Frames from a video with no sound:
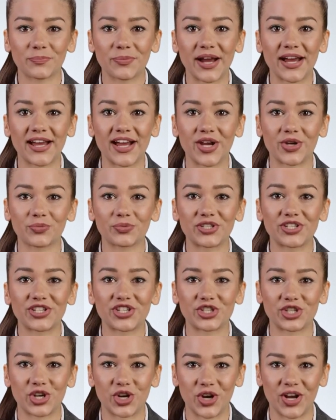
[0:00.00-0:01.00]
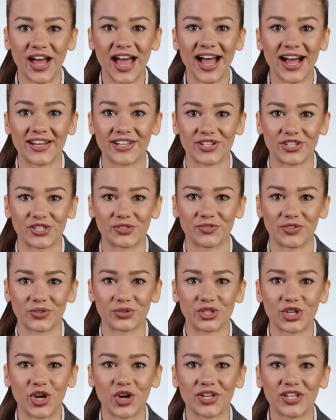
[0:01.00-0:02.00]
may help to deter hackers
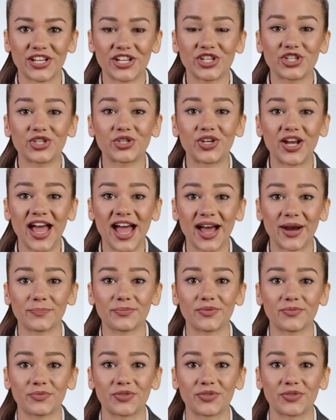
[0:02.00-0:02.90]
from targeting your app,